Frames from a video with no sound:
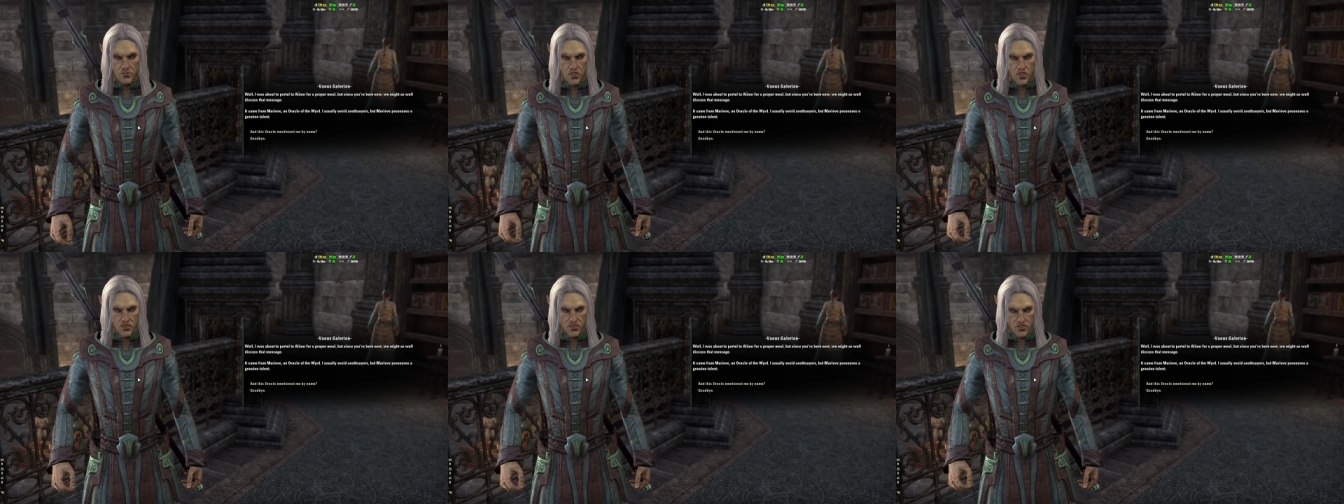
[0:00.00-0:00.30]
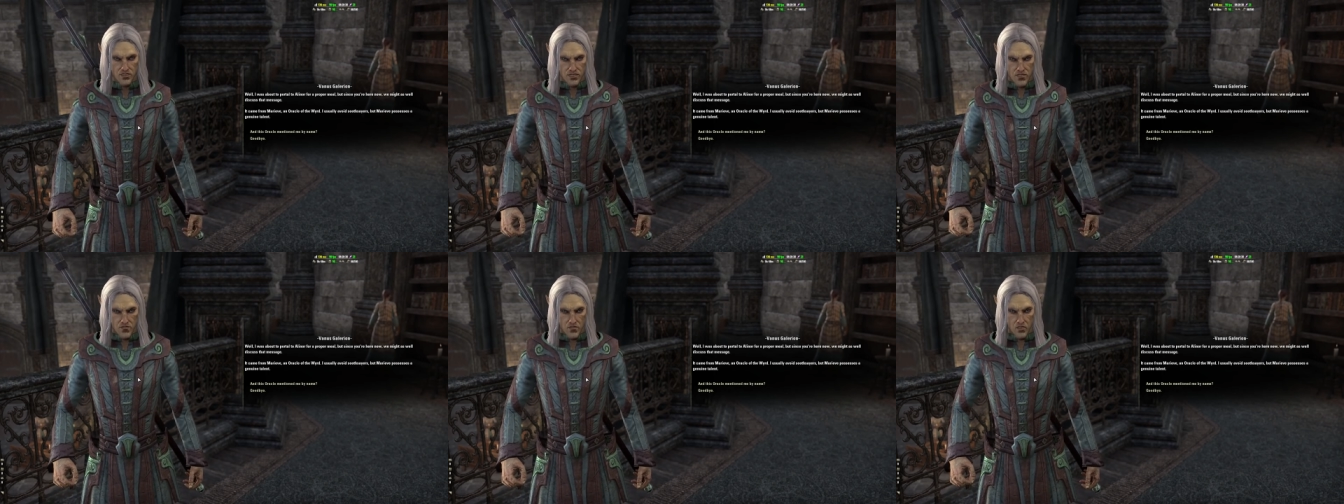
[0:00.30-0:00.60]
I
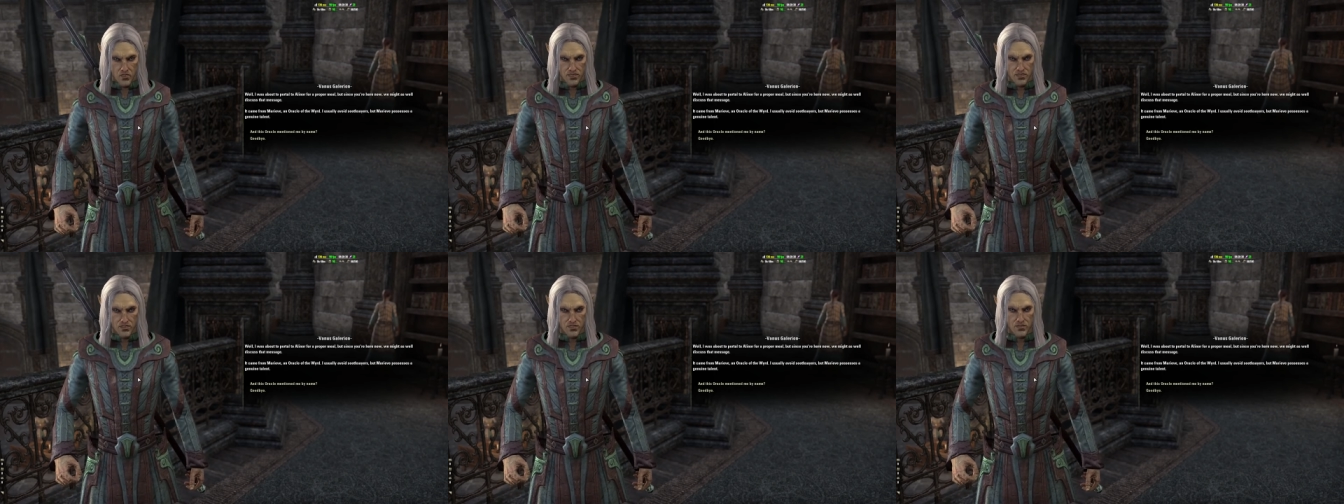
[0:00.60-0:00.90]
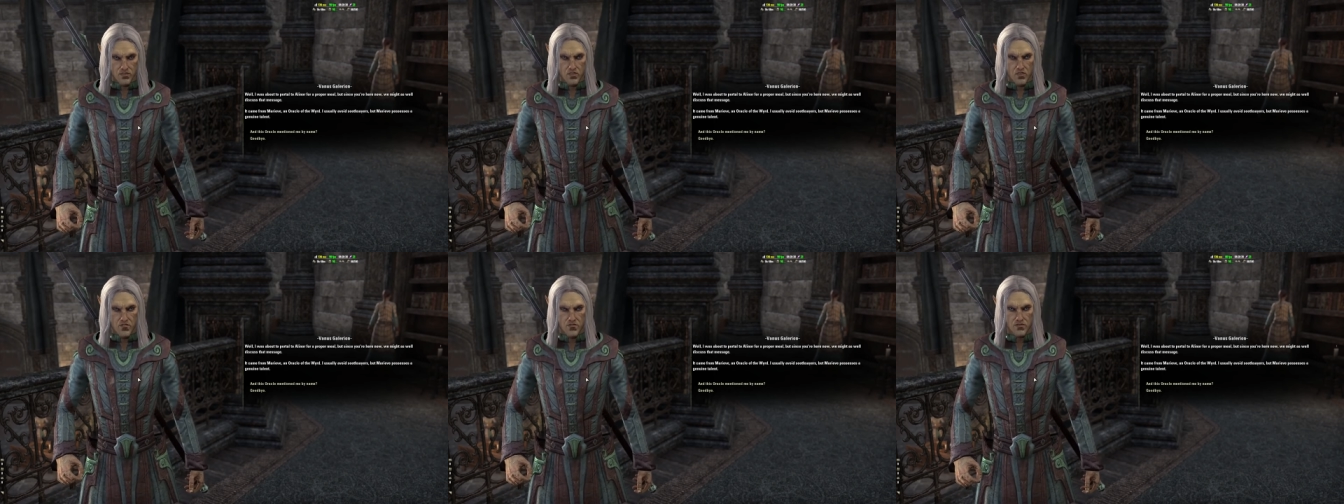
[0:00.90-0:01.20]
usually avoid
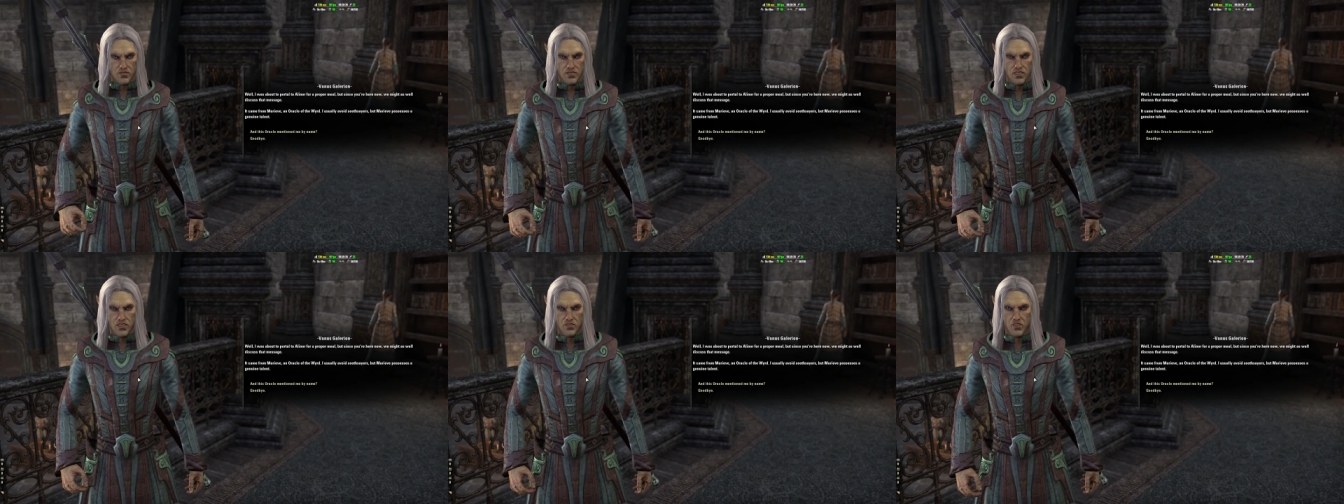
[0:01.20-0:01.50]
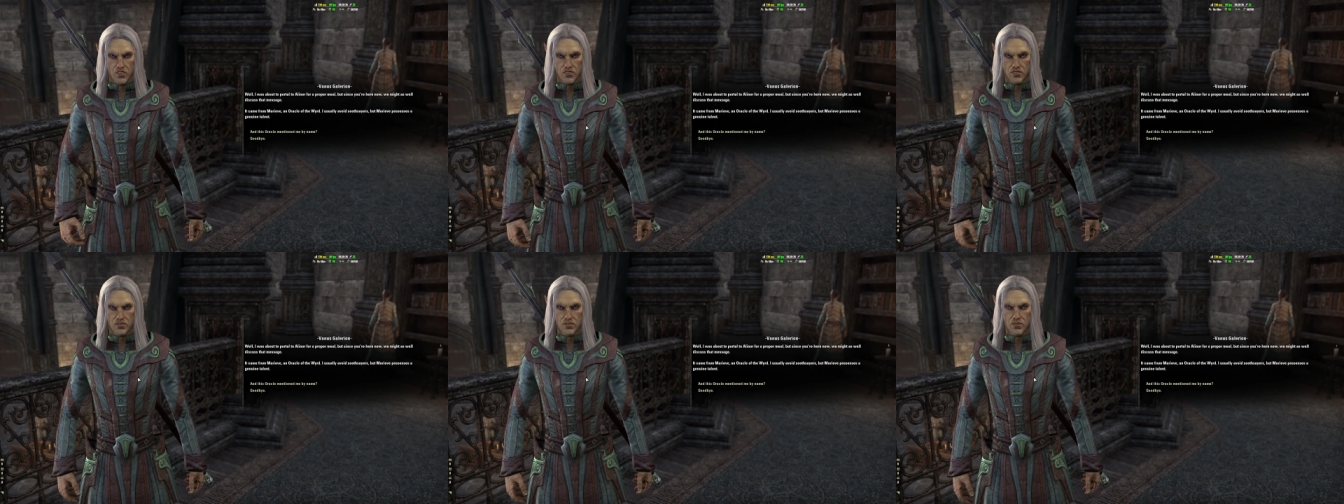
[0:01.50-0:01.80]

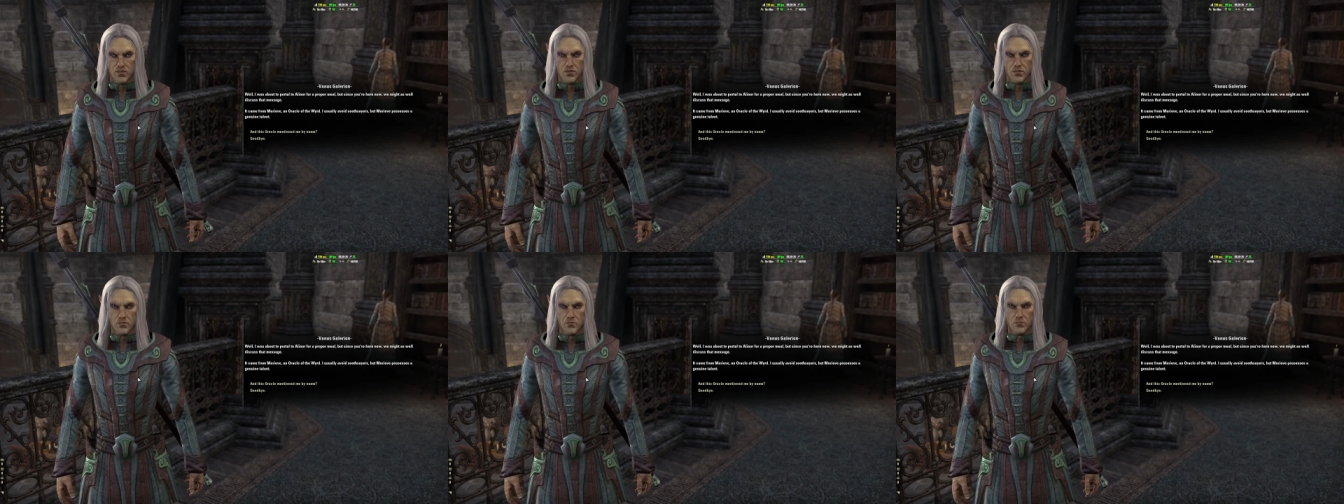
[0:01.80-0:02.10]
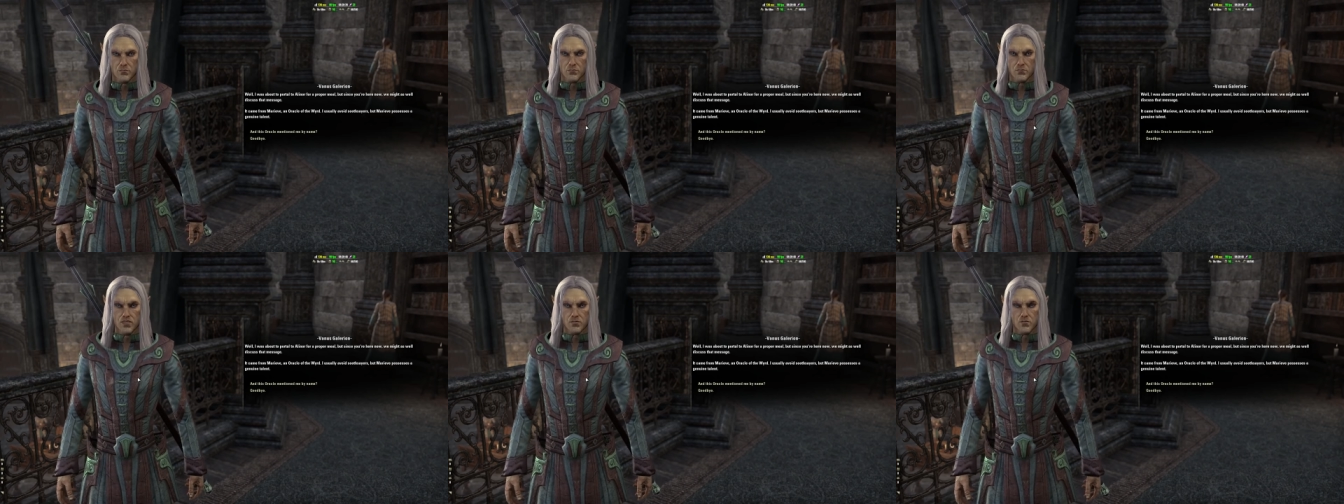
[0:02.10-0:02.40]
soothsayers
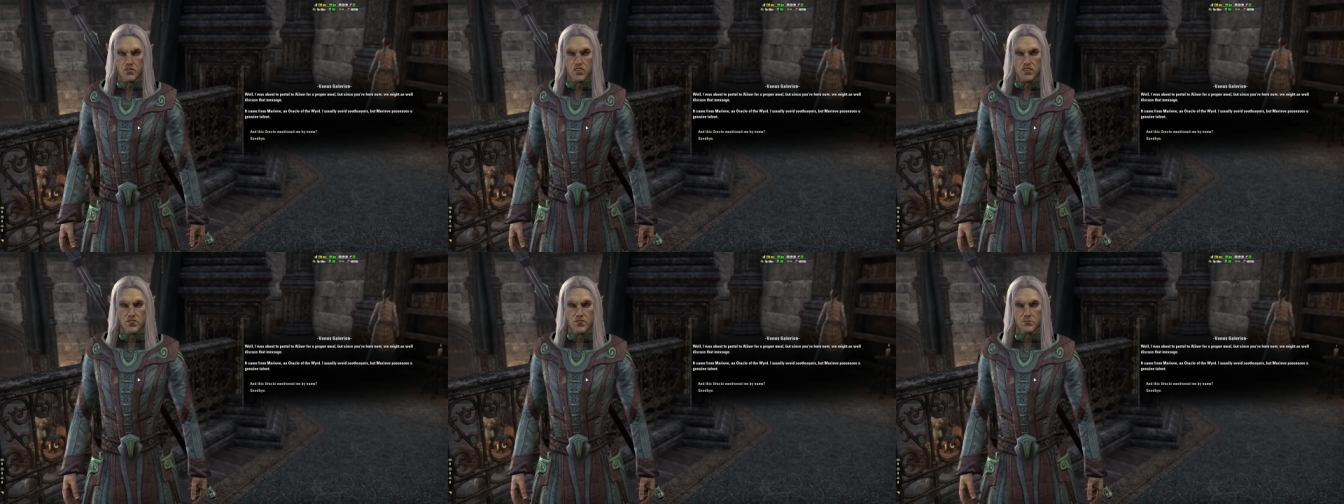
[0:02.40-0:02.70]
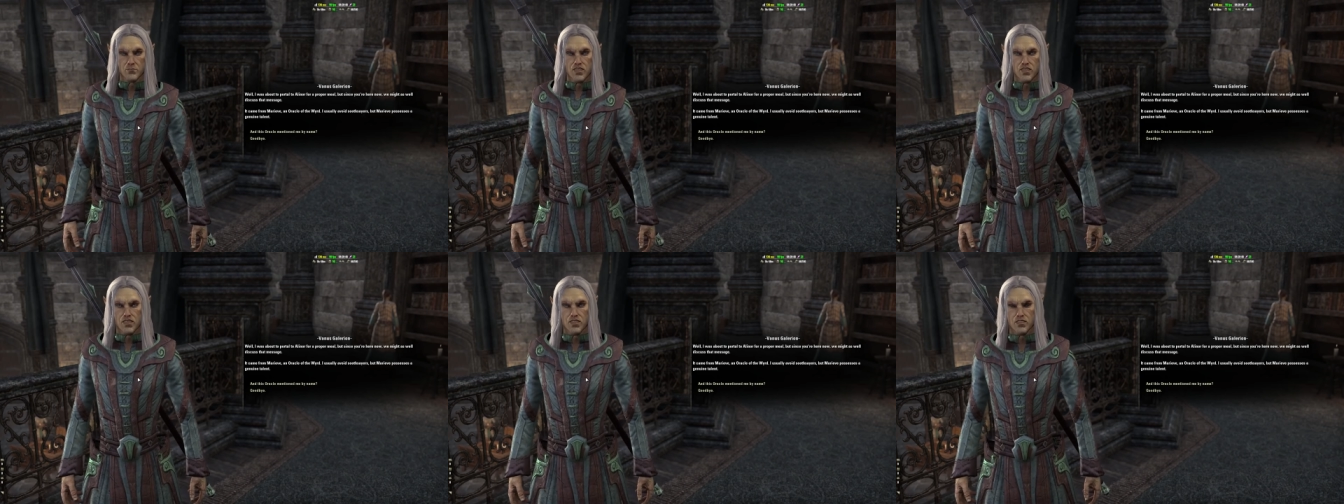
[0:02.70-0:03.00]
but
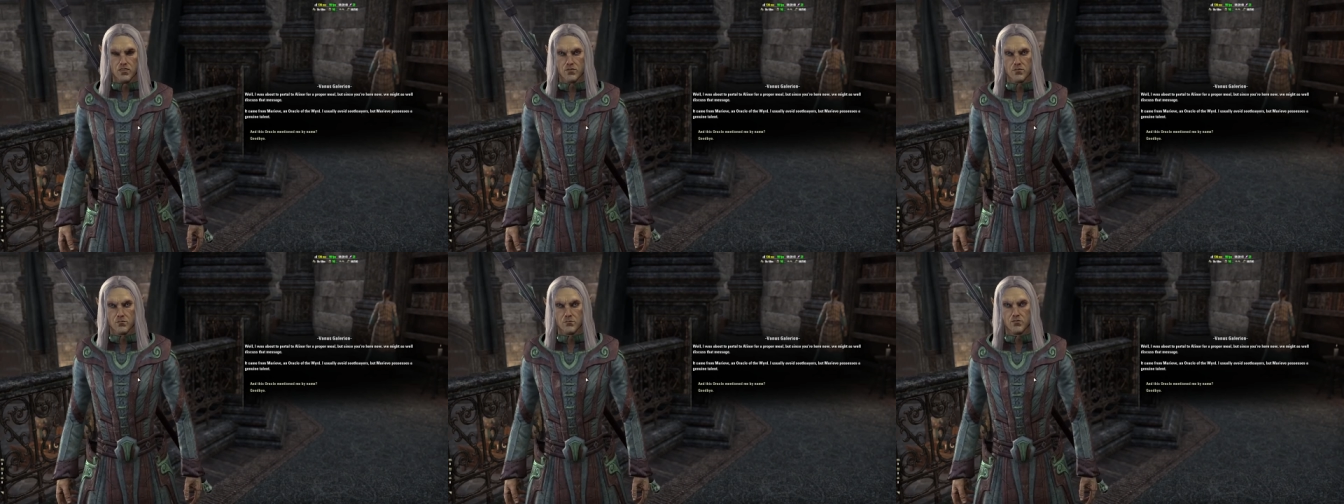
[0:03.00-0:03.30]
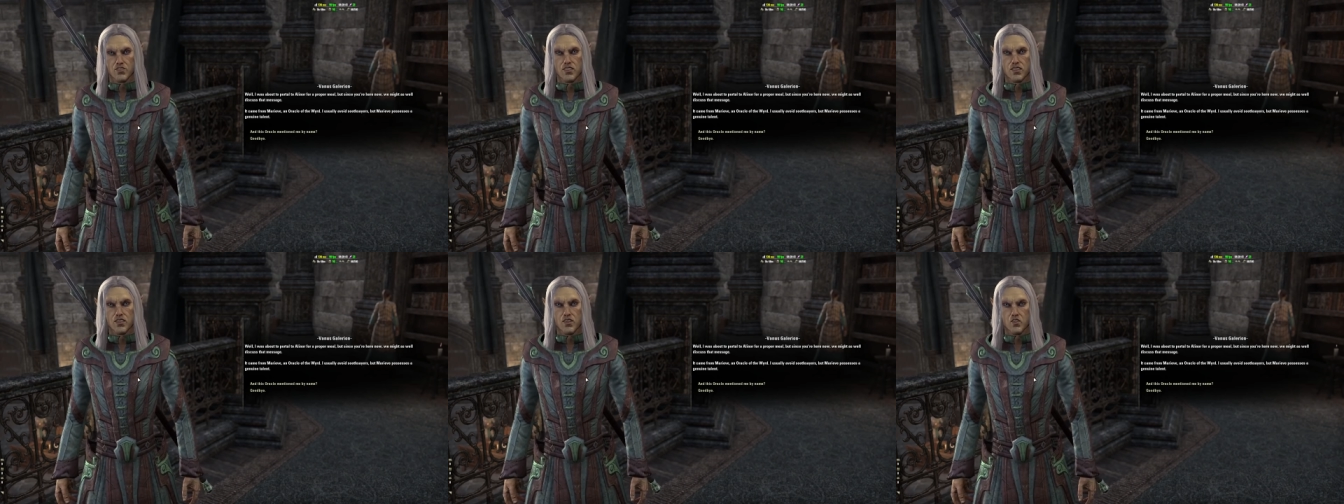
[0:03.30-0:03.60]
Mariv possesses
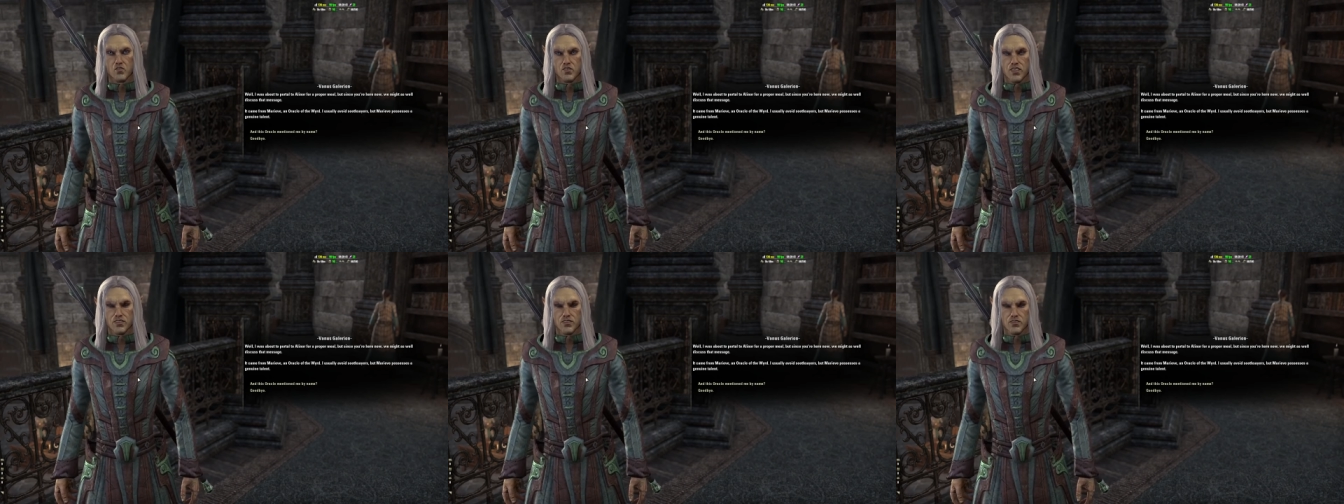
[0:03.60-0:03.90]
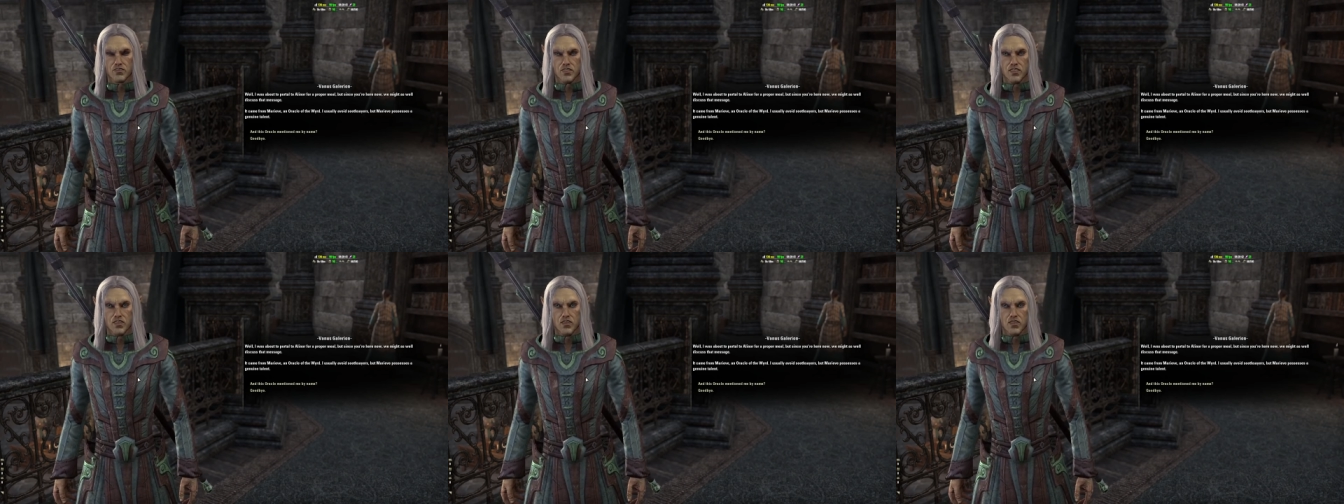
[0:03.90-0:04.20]
a
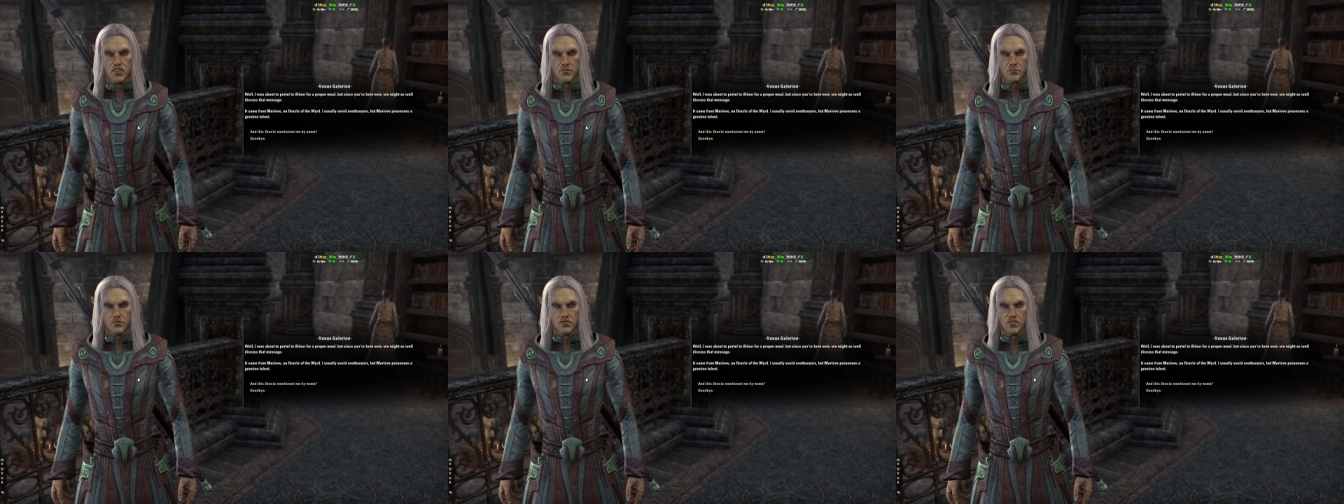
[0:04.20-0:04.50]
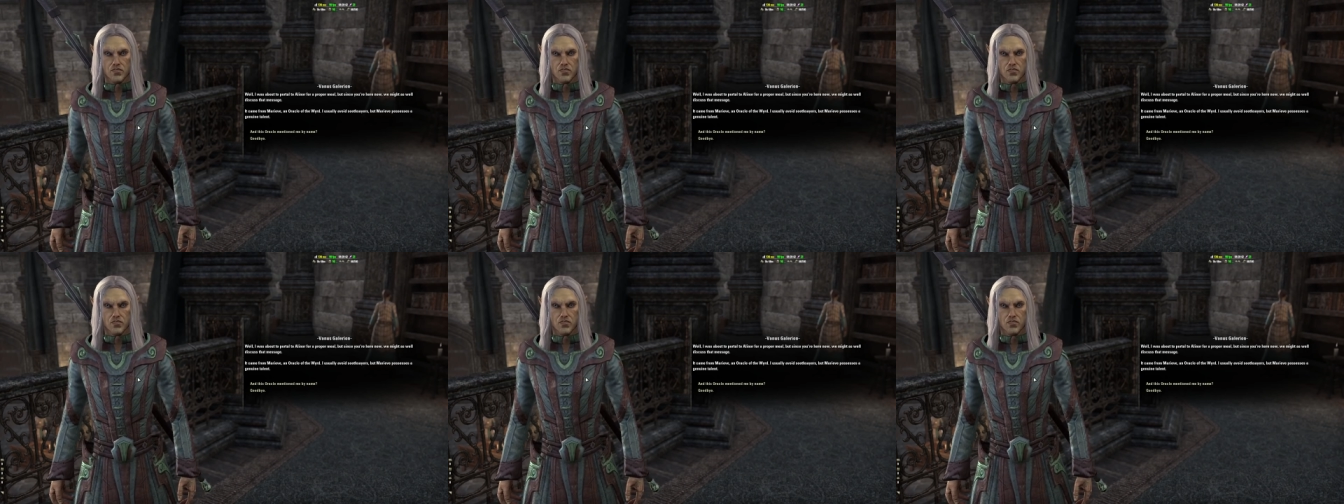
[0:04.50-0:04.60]
genuine talent.